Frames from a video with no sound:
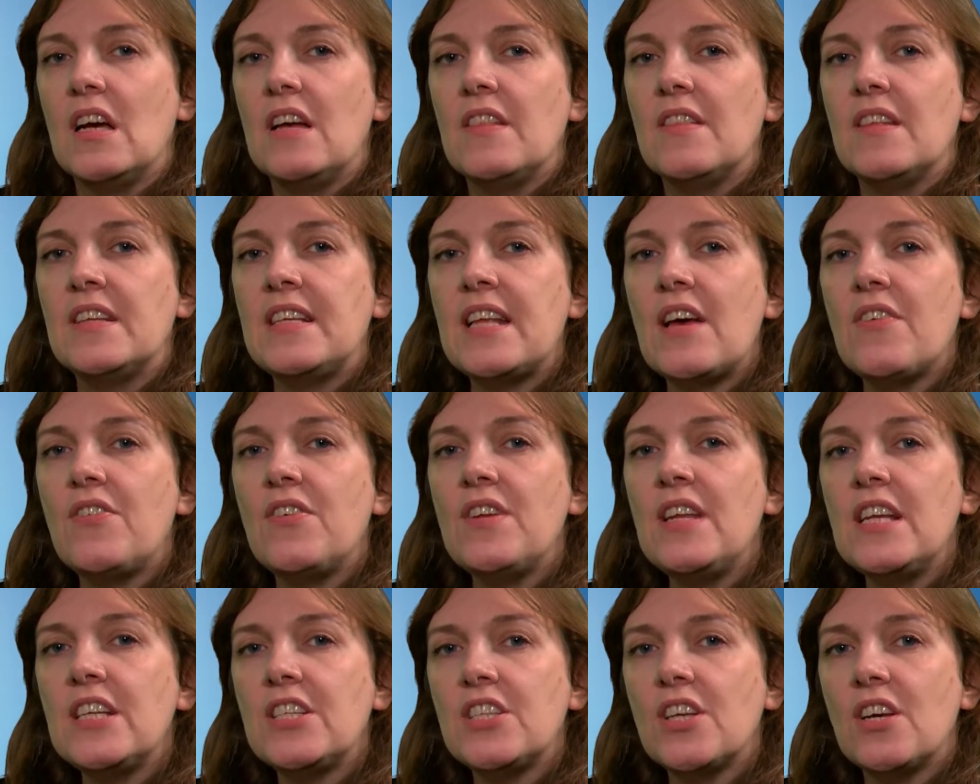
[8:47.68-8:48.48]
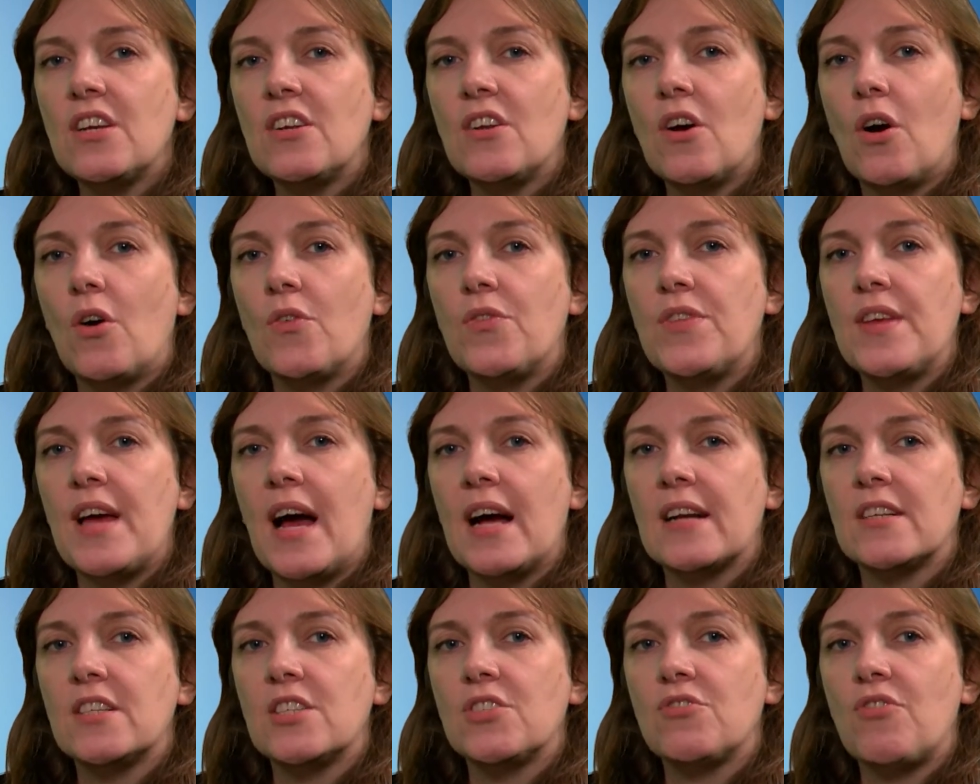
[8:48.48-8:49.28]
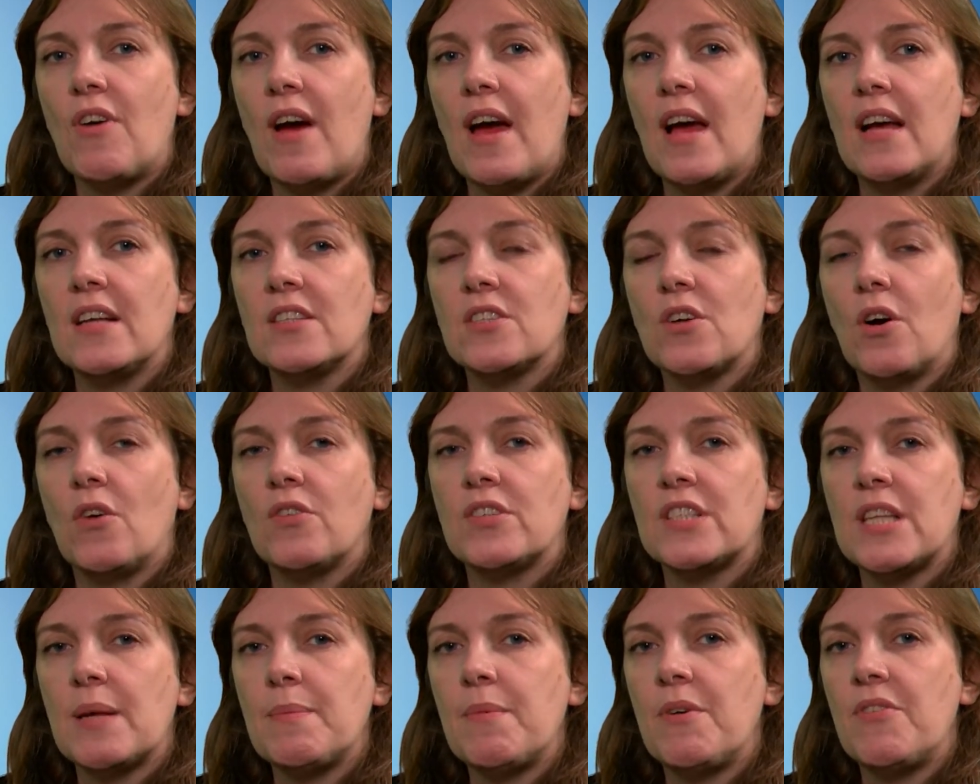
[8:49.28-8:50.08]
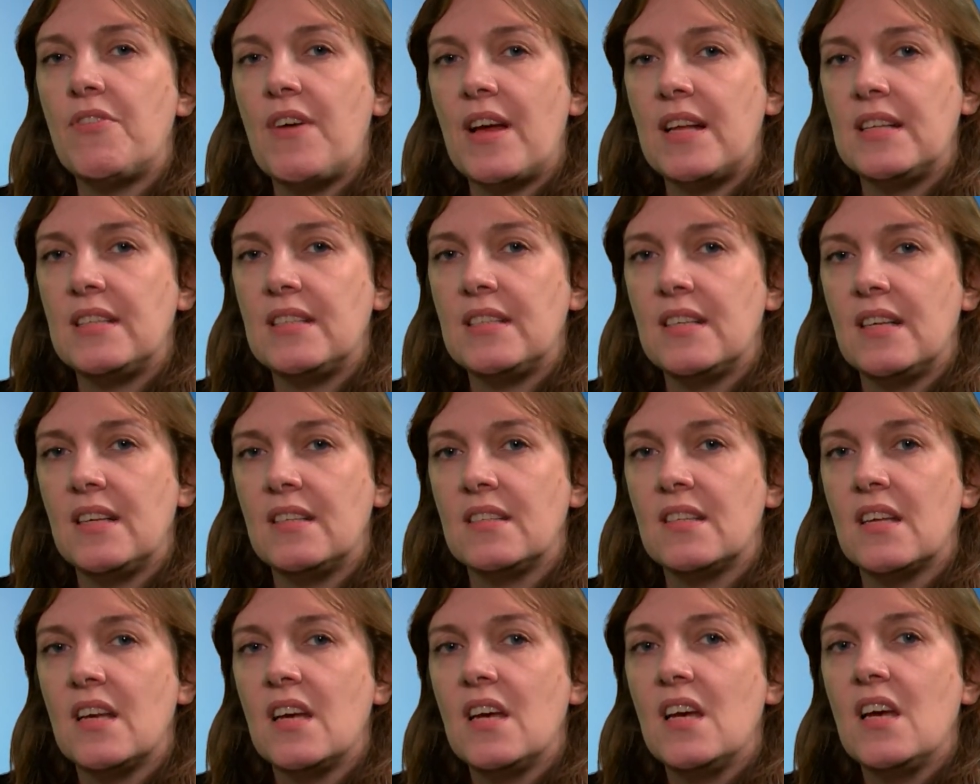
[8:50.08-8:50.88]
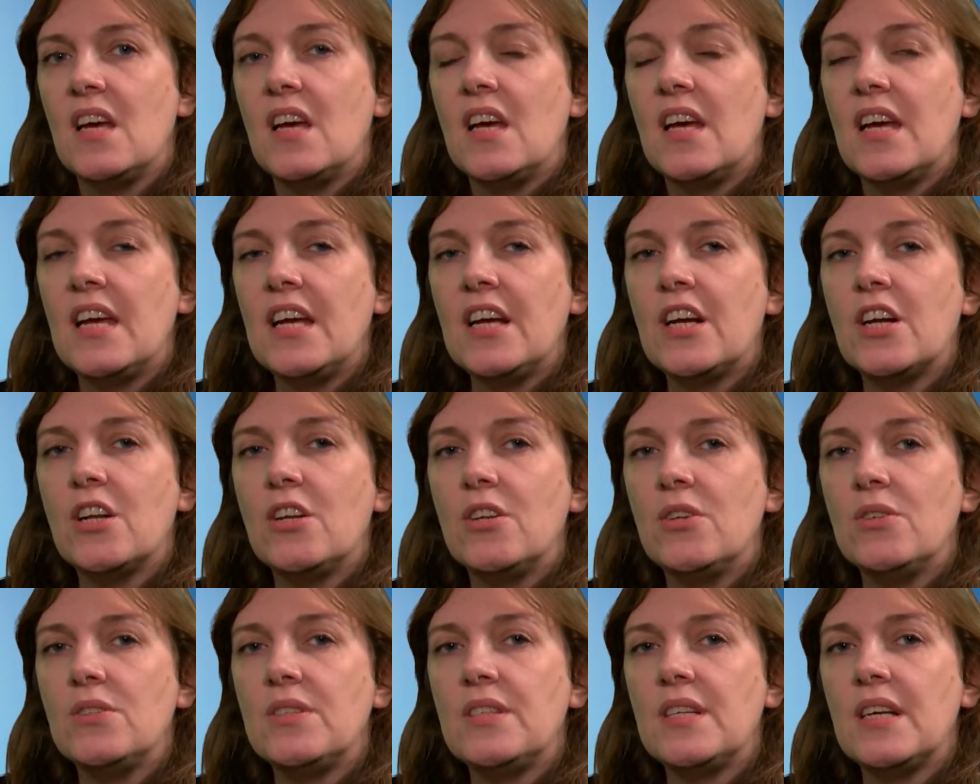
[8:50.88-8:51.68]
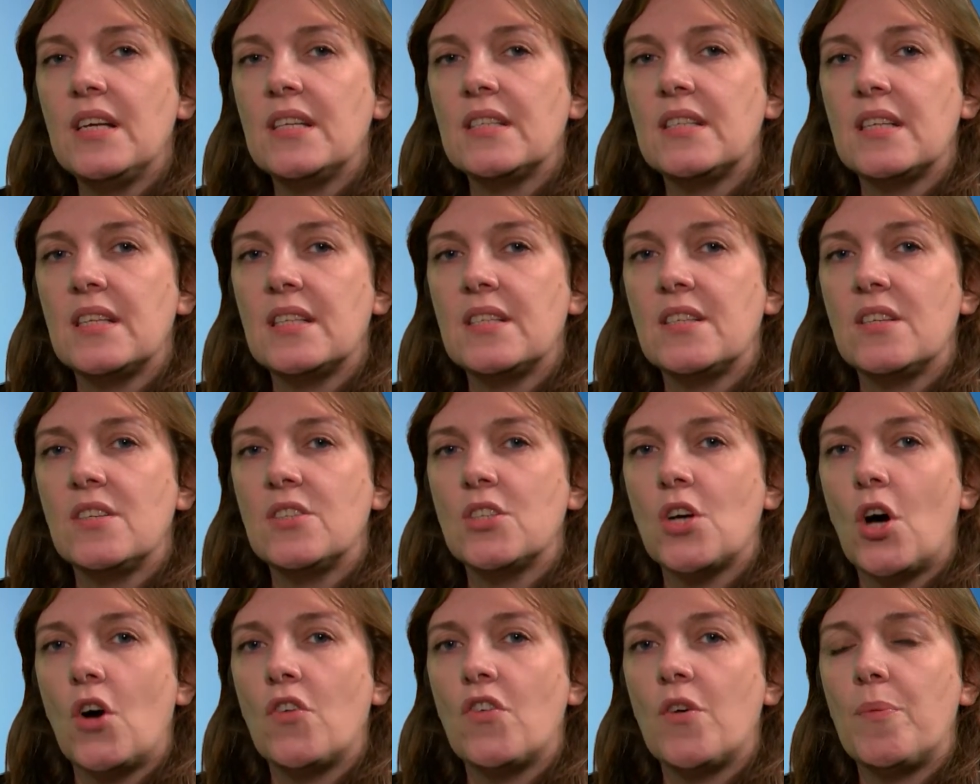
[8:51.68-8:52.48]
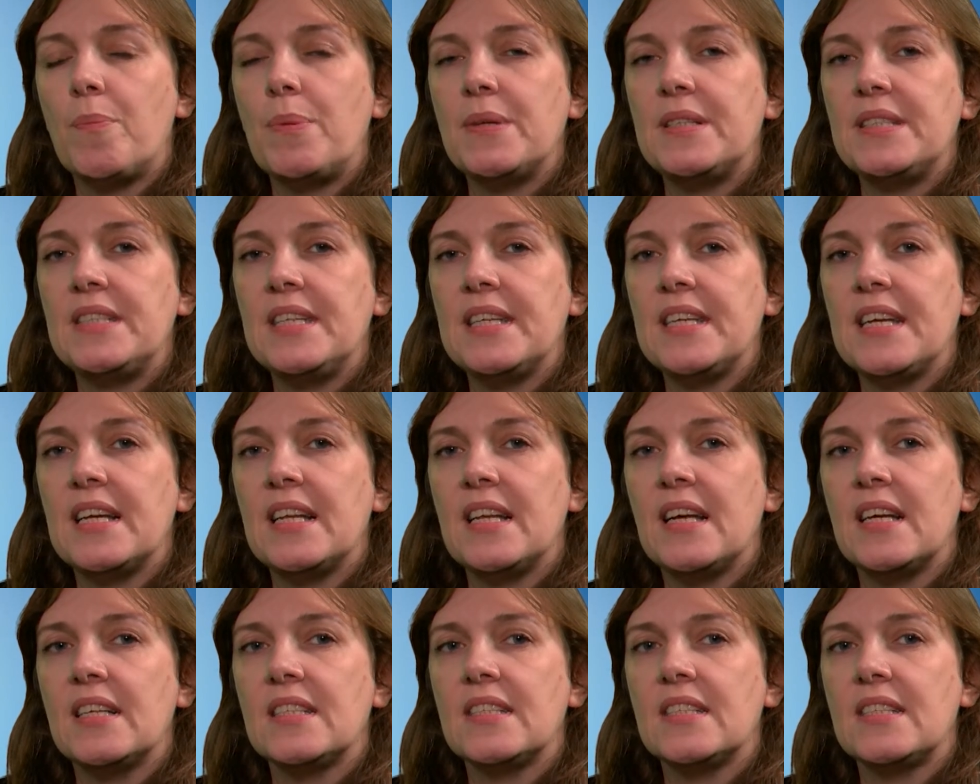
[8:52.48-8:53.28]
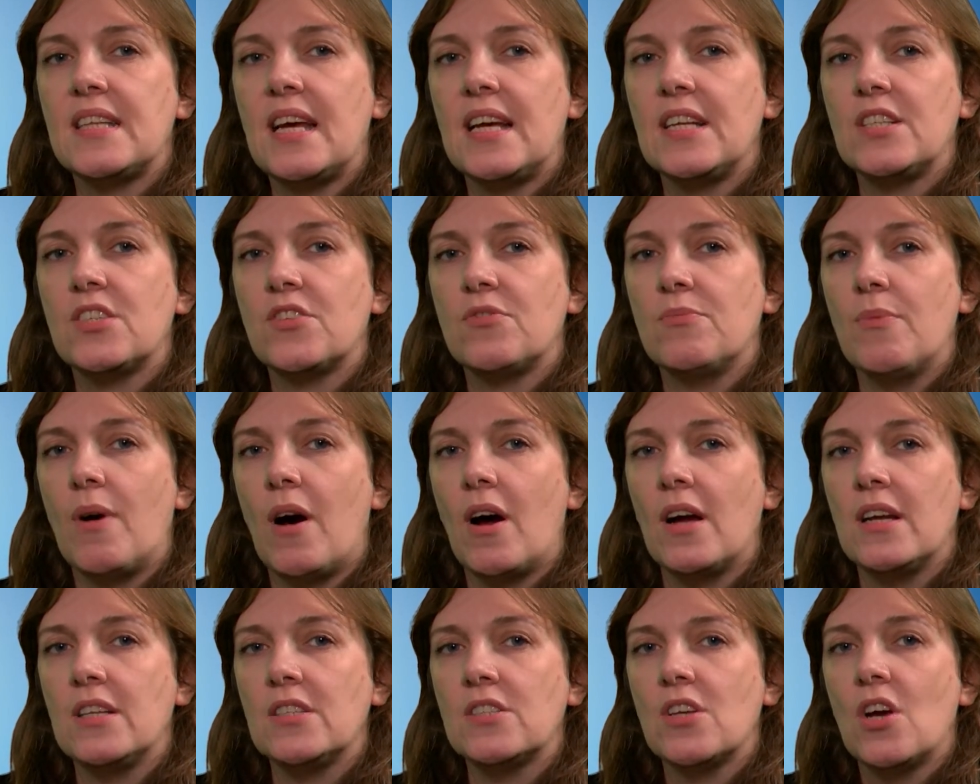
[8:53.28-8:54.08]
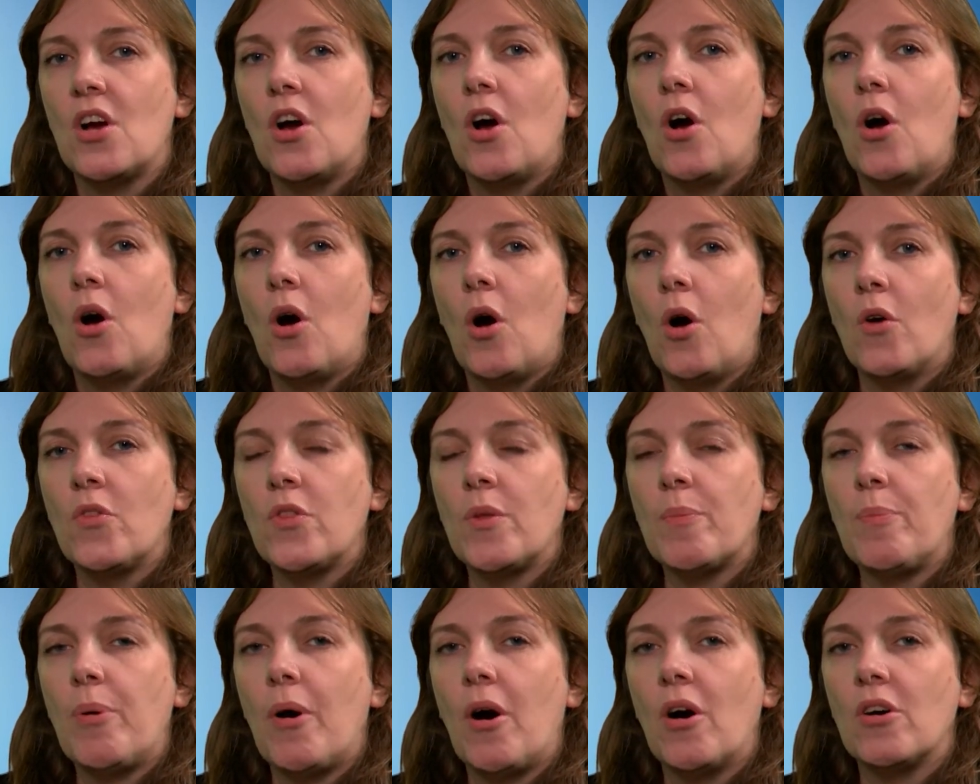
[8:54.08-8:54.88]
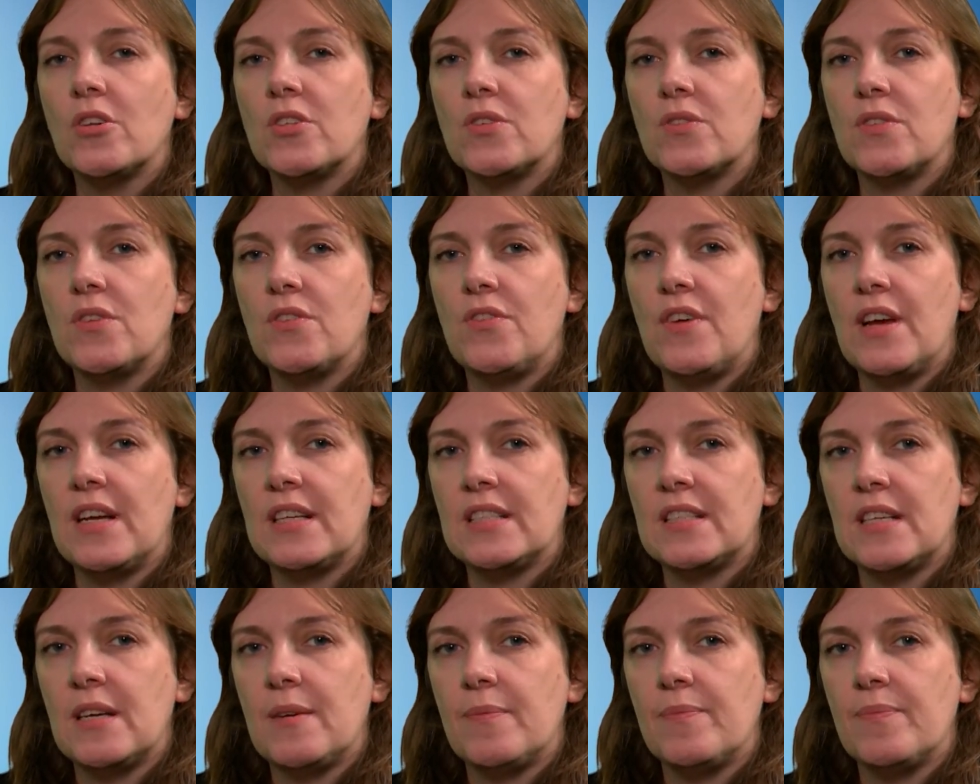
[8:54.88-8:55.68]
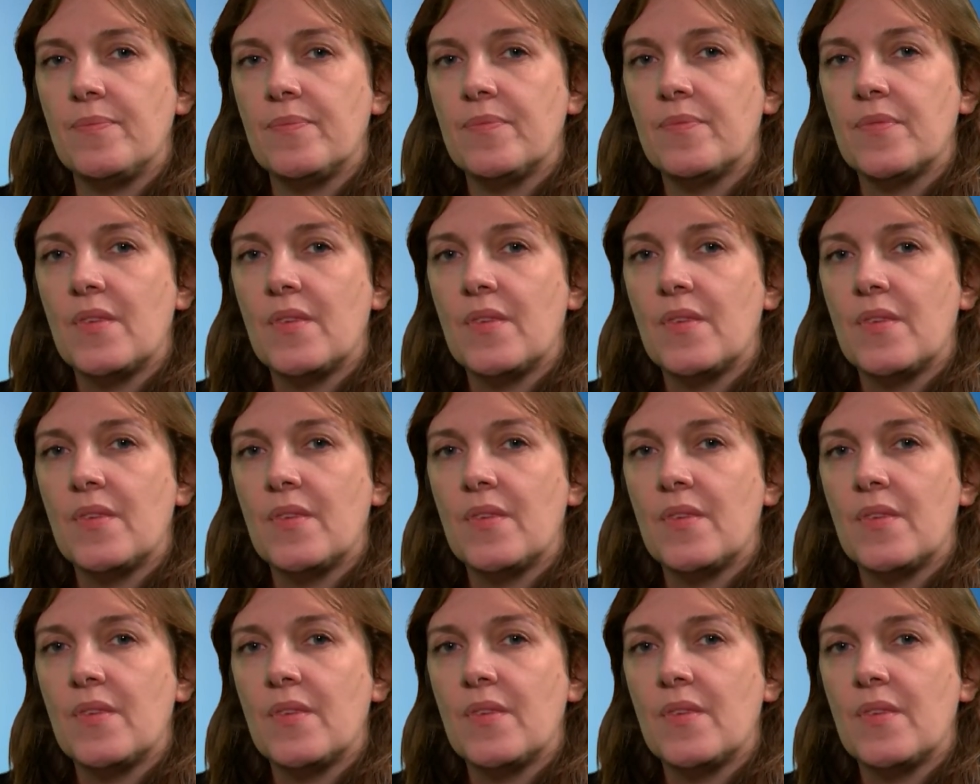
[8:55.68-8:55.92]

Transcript: The definition of the actus reus of some offences includes the existence of a particular state of mind on the part of the victim.